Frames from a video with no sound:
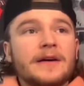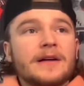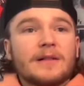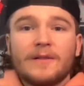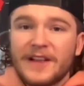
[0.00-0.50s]

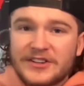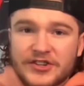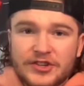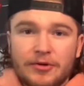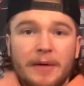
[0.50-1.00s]

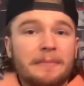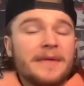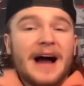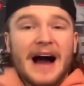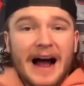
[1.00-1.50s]
Lidstrom,
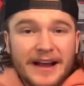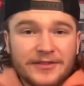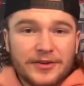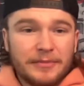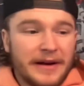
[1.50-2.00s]

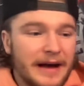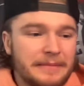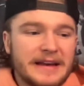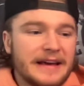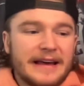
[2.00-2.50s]
Yzerman. I
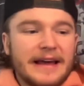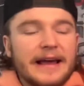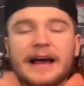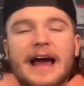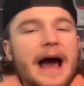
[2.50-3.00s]
mean,
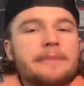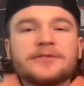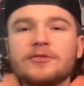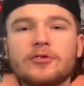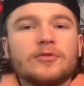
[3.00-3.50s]

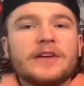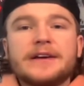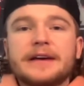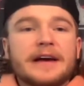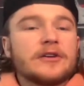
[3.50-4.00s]

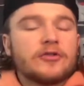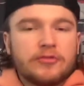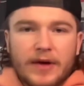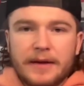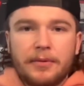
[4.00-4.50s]
absolutely
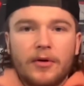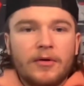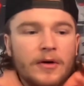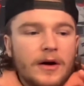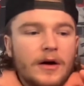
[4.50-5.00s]

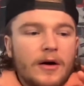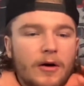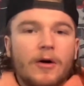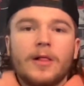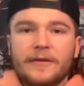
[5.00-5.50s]
incredible
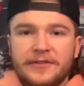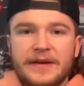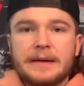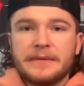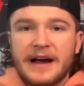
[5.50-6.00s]
Hall of
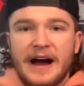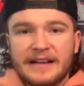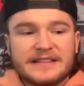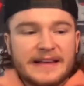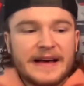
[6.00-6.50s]
Fame
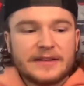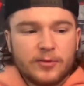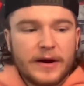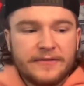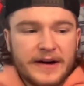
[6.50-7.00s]
guys in that
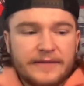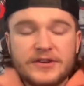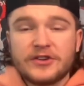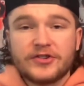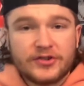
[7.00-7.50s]

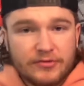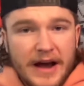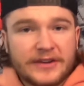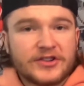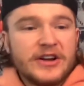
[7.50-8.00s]
25-year
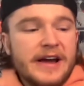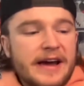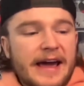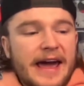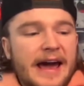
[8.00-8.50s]
stretch,
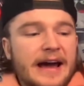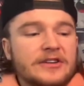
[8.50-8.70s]
and